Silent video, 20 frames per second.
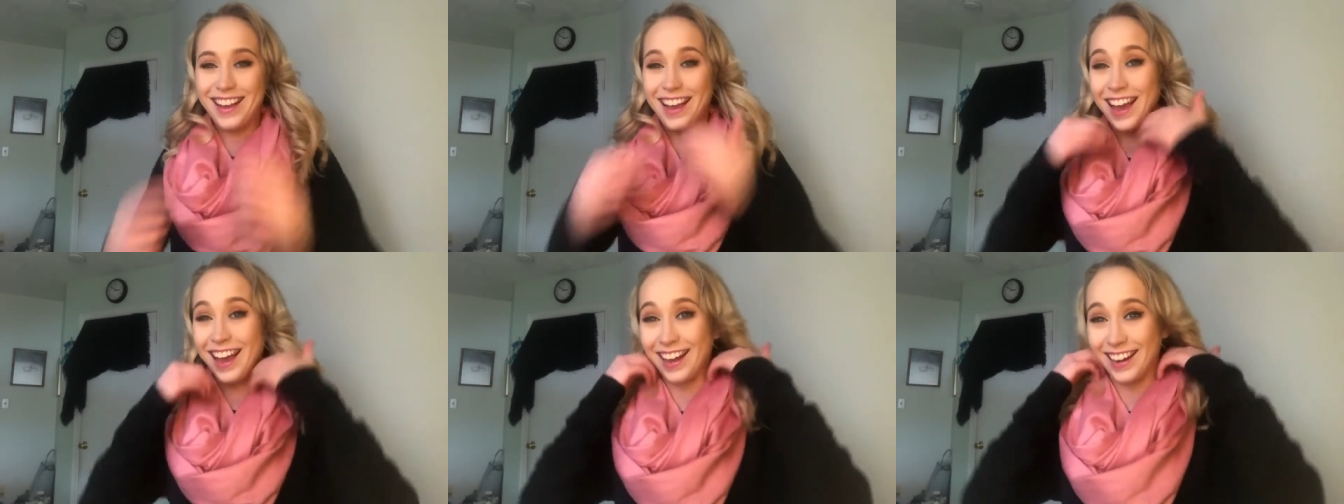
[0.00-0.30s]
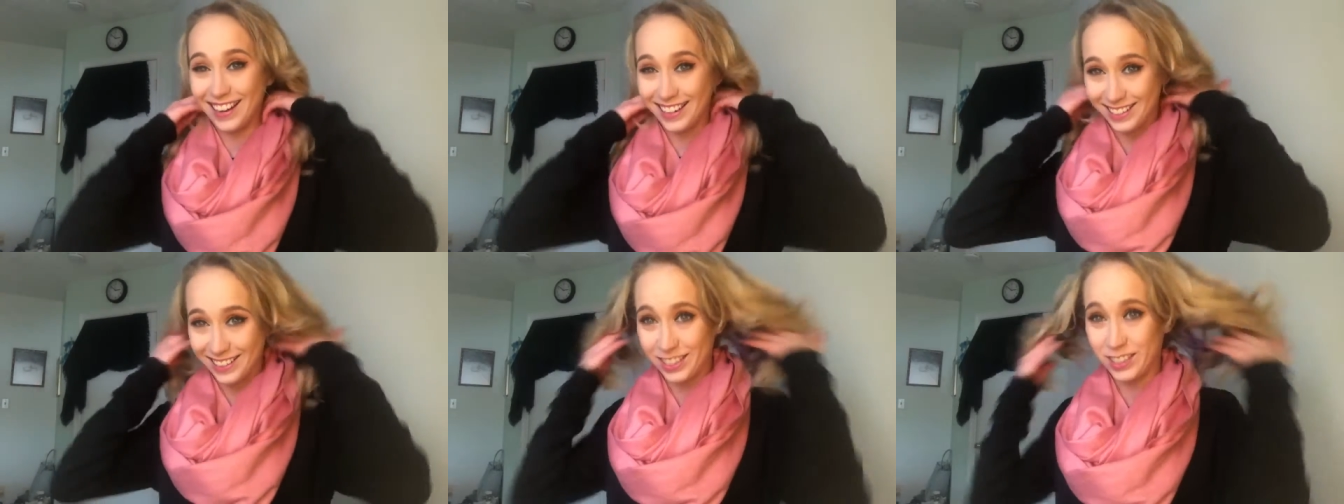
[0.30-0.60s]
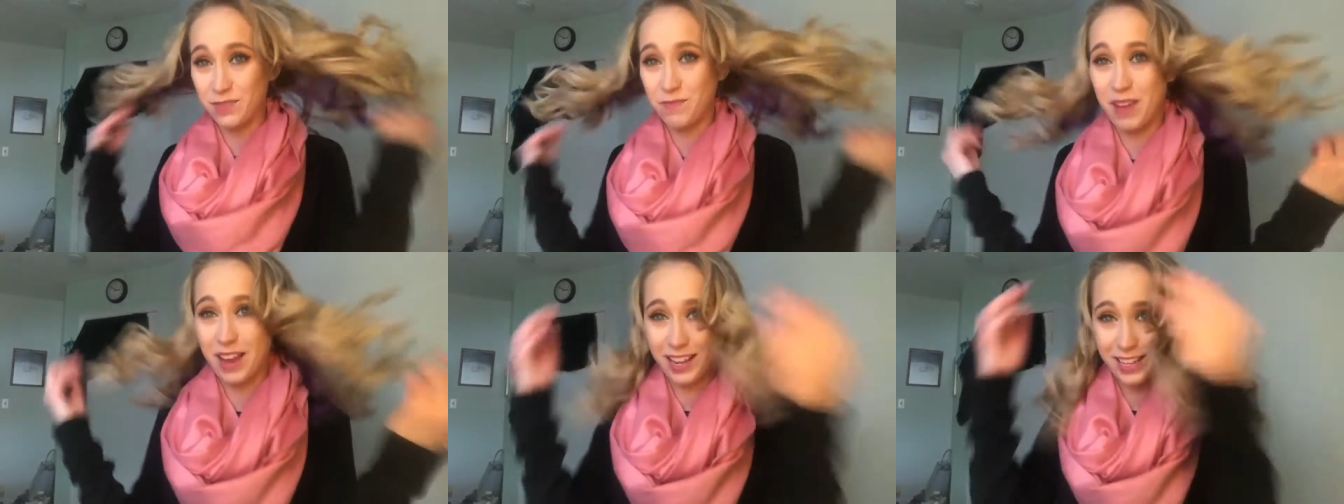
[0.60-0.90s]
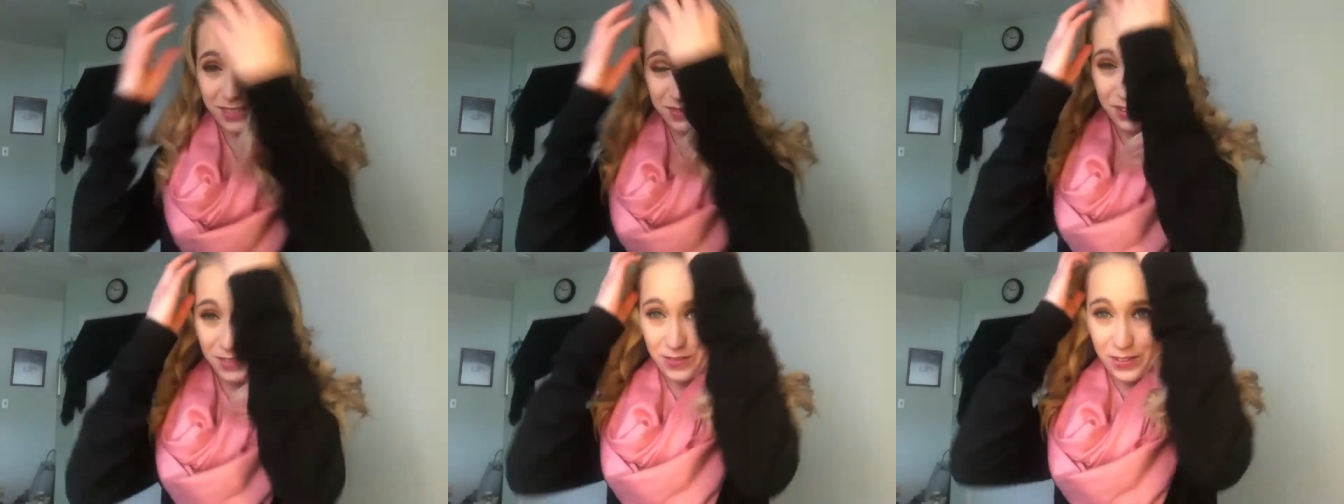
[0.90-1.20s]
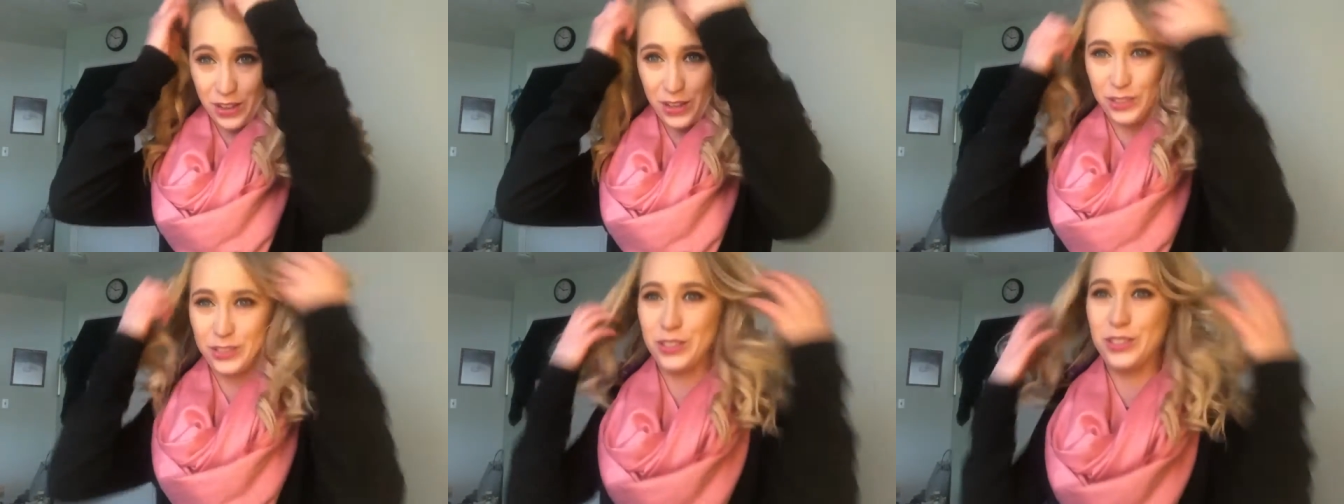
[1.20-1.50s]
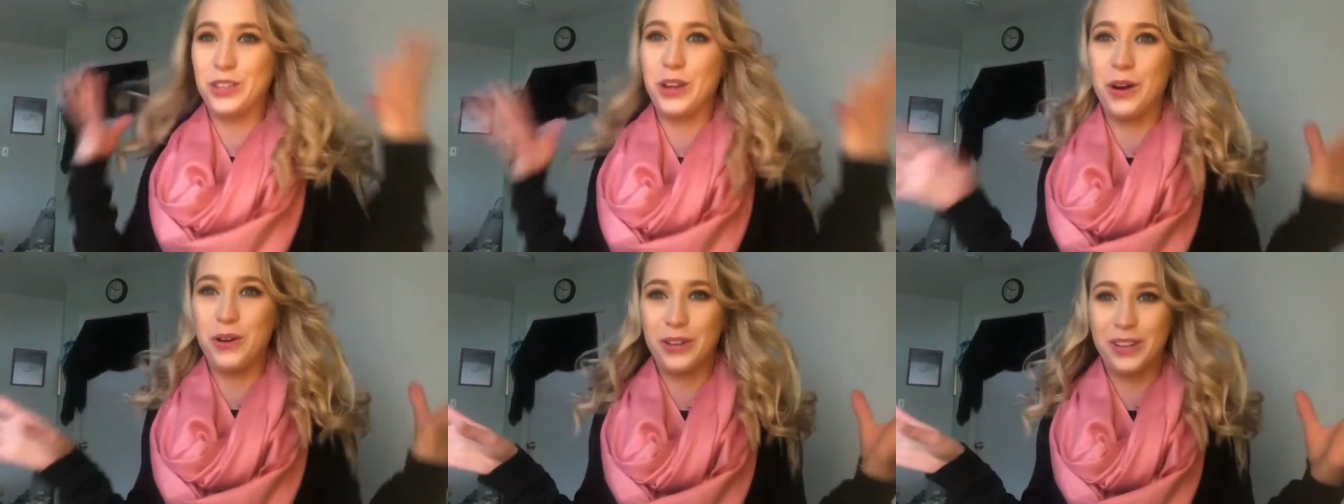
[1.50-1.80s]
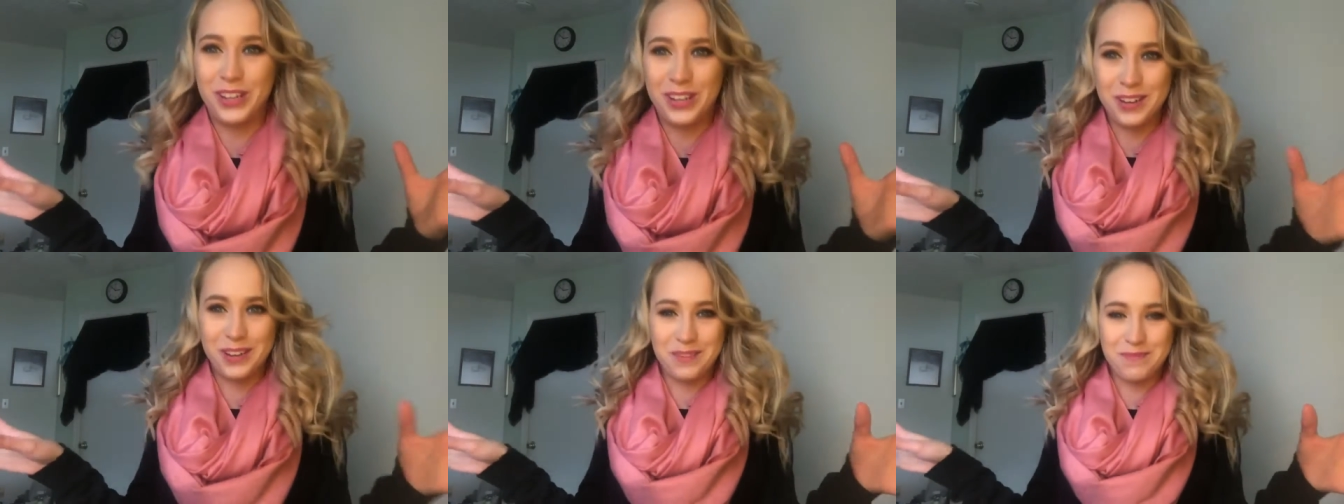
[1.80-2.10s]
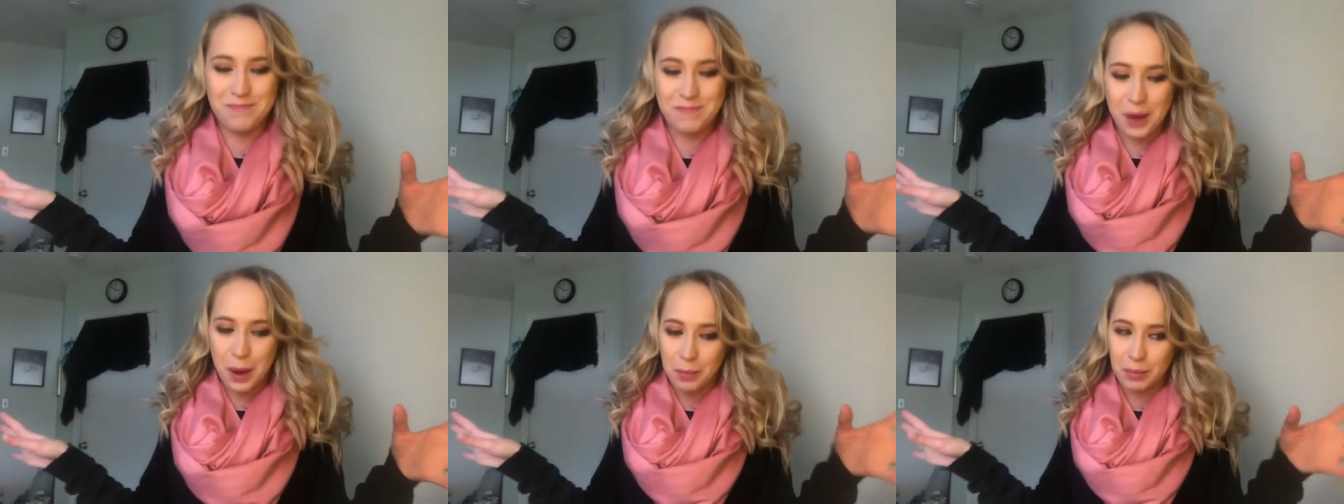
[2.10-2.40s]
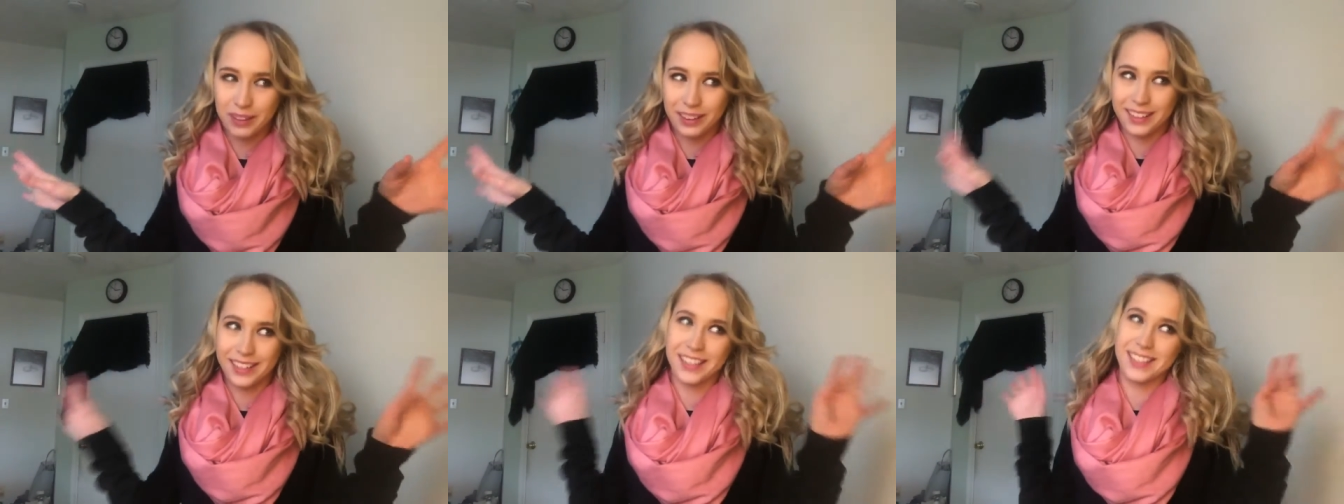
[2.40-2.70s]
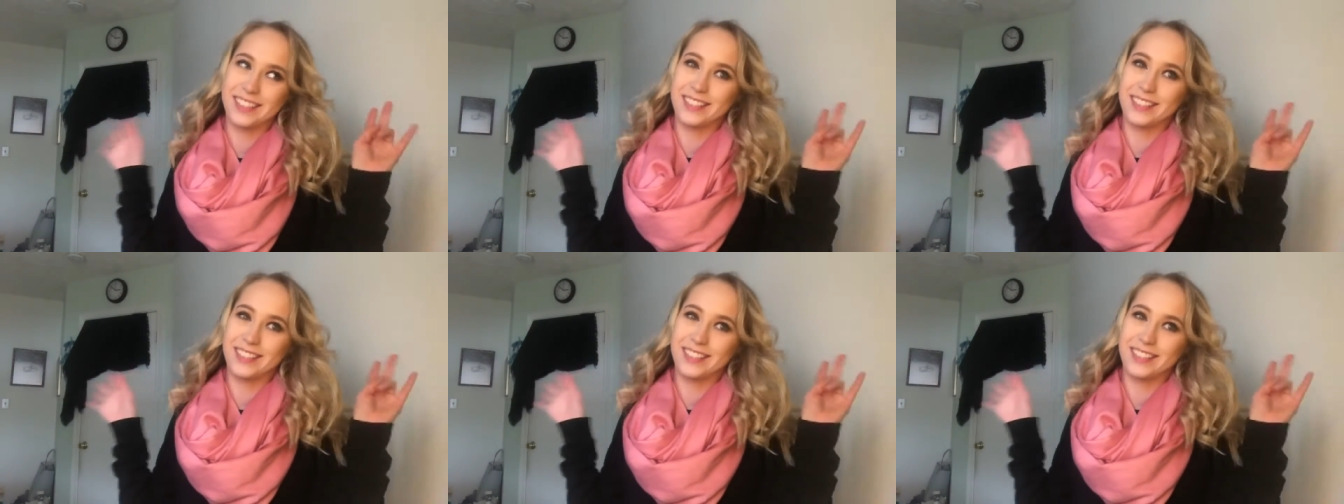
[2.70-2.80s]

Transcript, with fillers: and it just makes me feel so cute and bubbly.